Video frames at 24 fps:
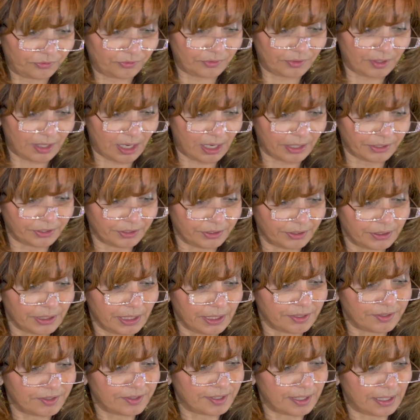Tanya,
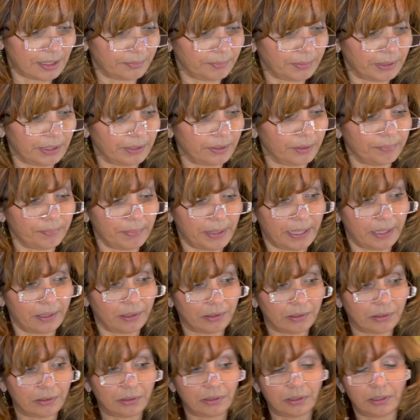had sent me in the
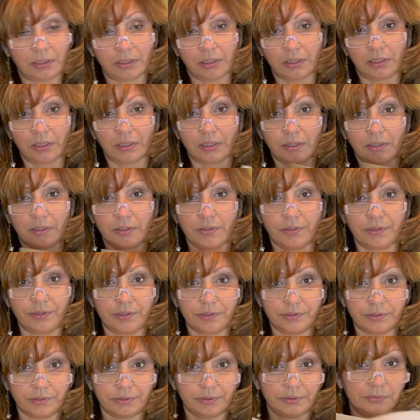mail
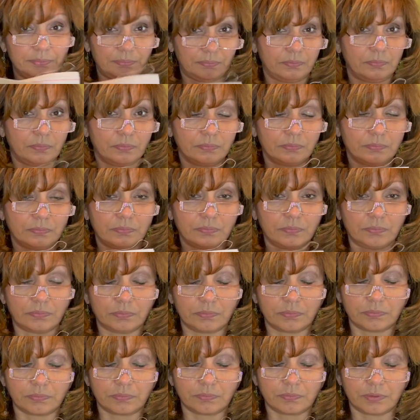the
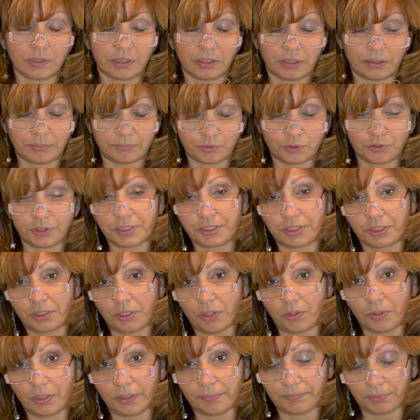Teresa
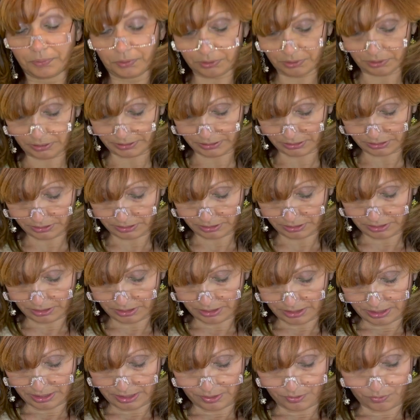Kogut booklet
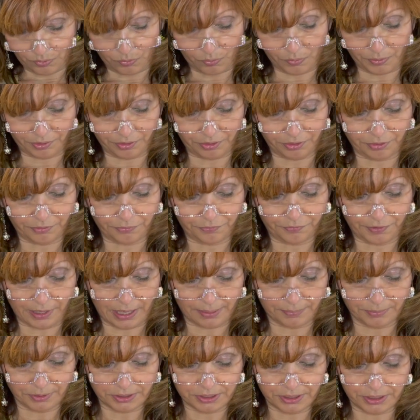with the
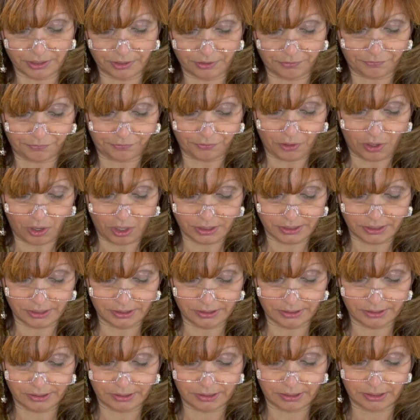fabrics and the
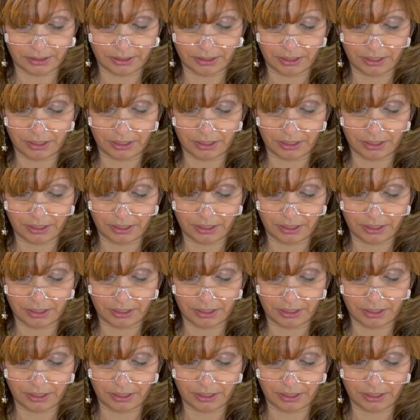flosses.